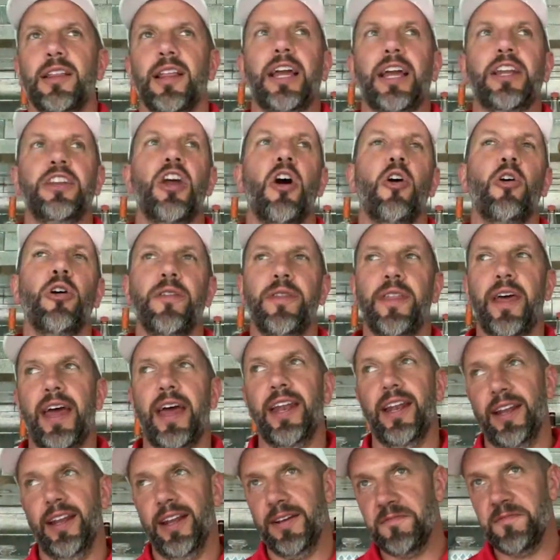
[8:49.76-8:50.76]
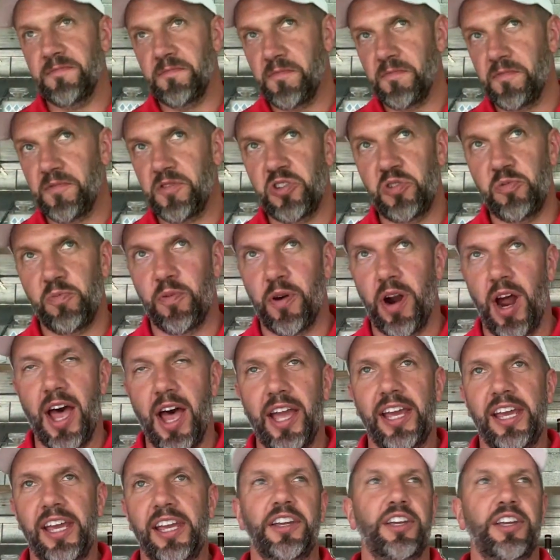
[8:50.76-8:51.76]
knowing that you
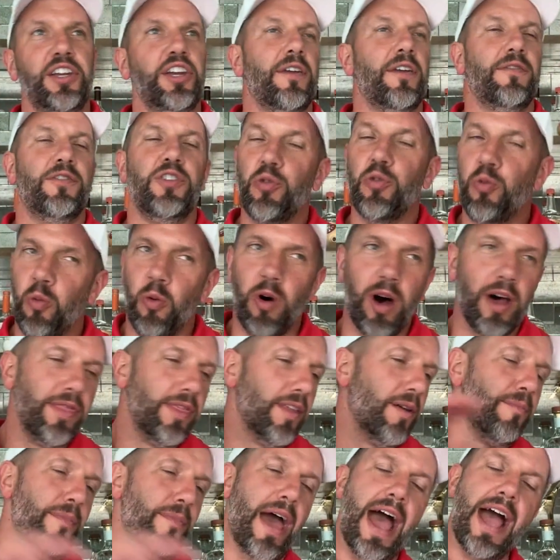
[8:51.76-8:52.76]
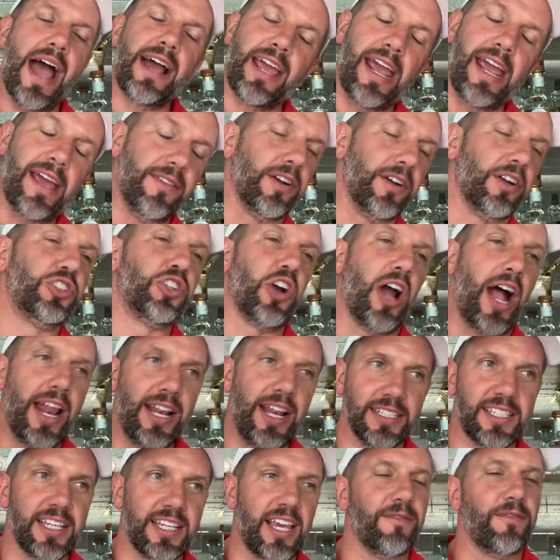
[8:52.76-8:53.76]
probably, if you won them back, hey, they're trying
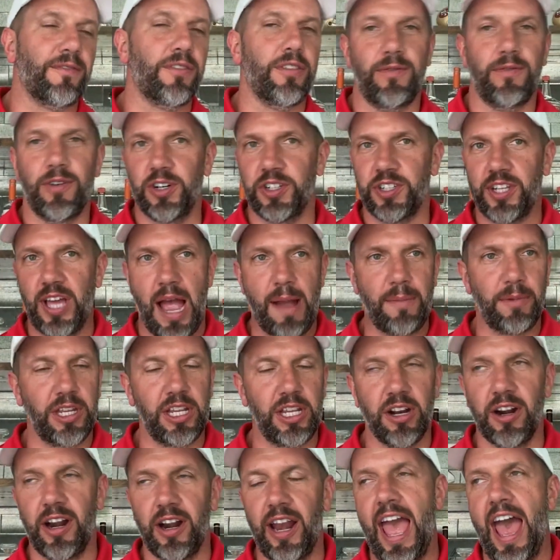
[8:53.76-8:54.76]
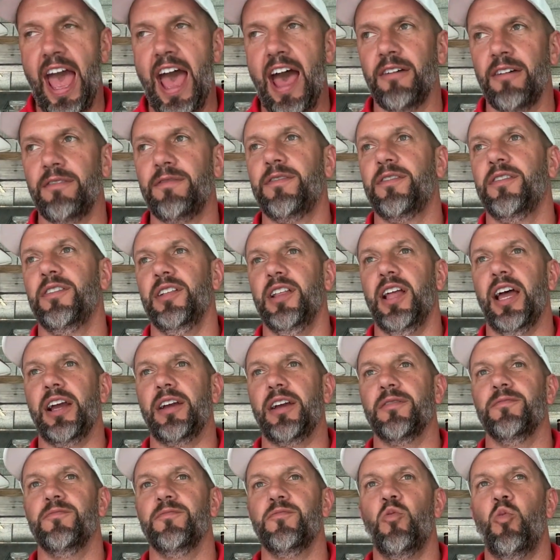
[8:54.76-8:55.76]
this again for the first time in a year and a half,
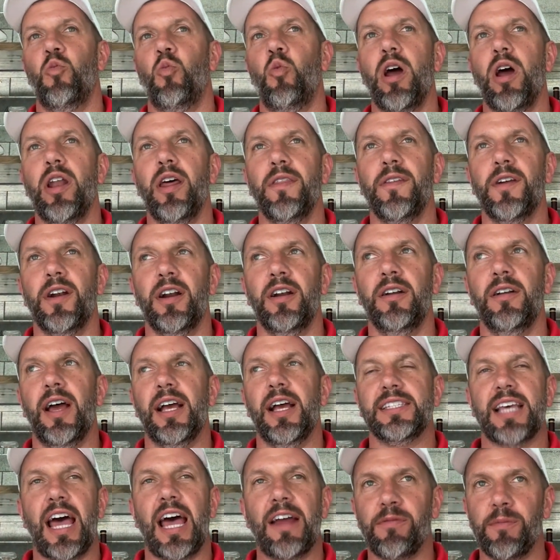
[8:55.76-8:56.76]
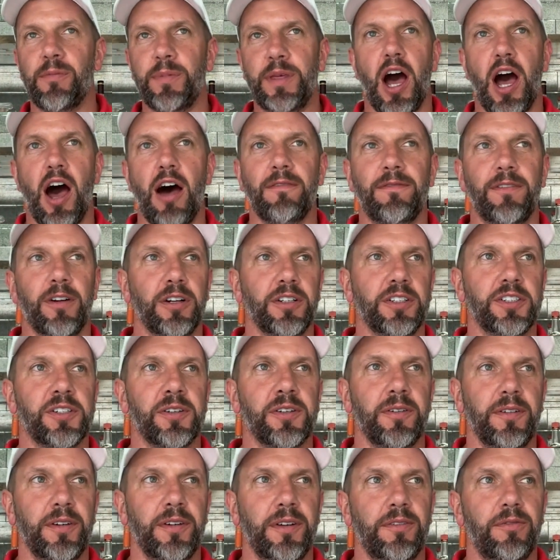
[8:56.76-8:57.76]
aside from the offers,
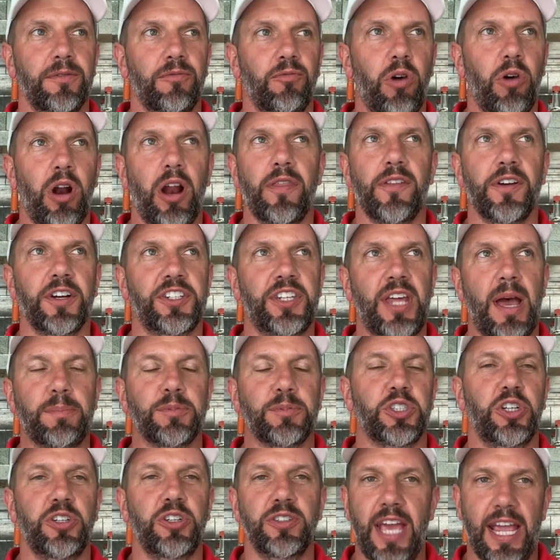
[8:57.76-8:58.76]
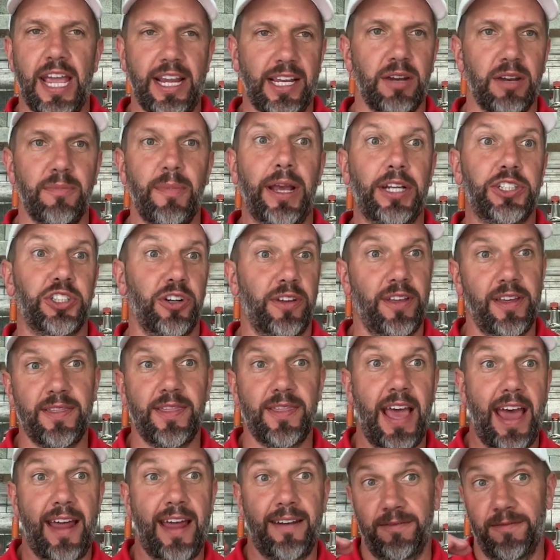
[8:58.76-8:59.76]
what other steps are you taking to make sure
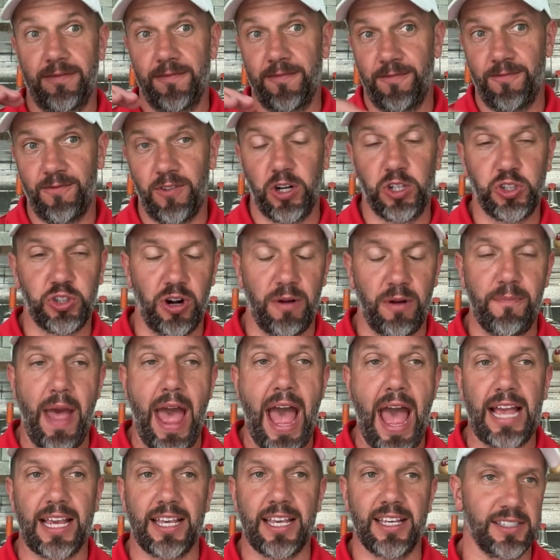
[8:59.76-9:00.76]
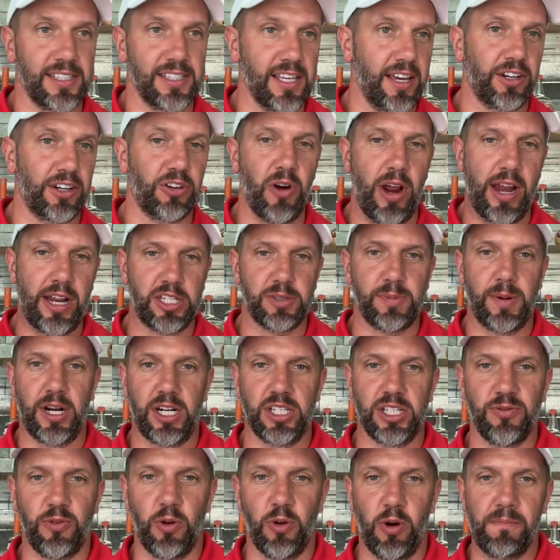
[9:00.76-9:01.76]
that first trip back is a great
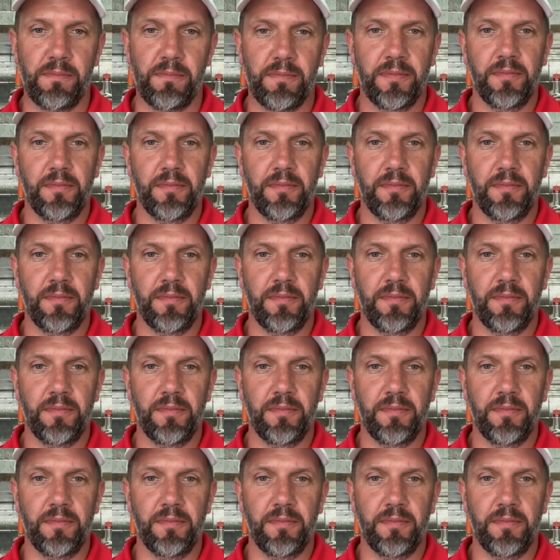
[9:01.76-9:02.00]
experience for them?